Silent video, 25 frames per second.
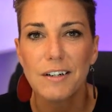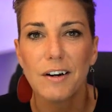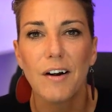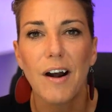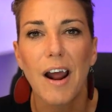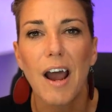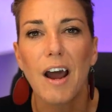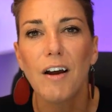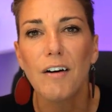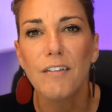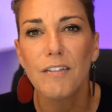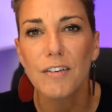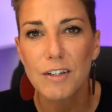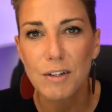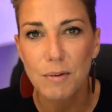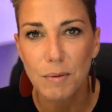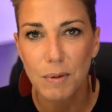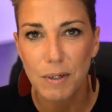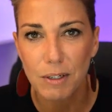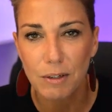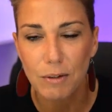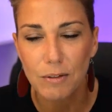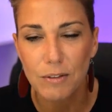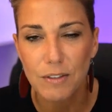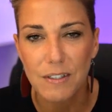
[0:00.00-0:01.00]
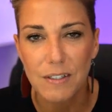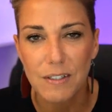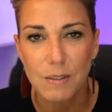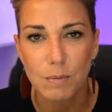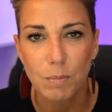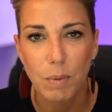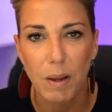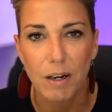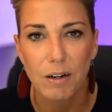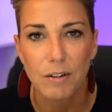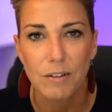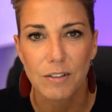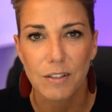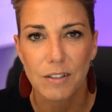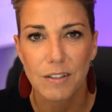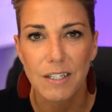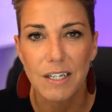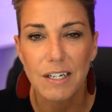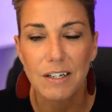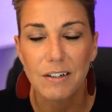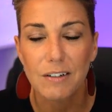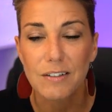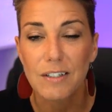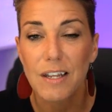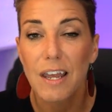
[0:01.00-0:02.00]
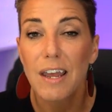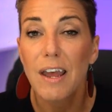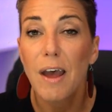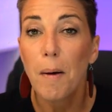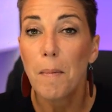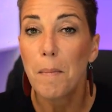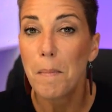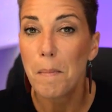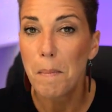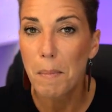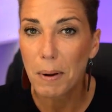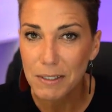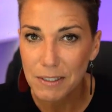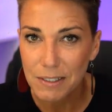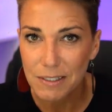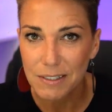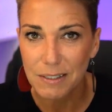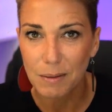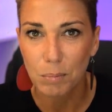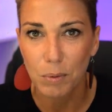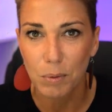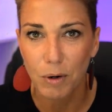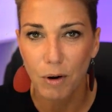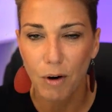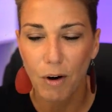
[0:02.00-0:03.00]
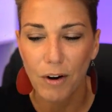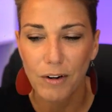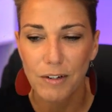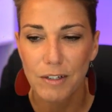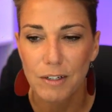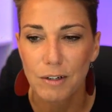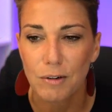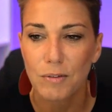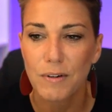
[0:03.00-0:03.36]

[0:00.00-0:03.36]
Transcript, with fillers: or however you want to use these banners and tickers much simpler on you.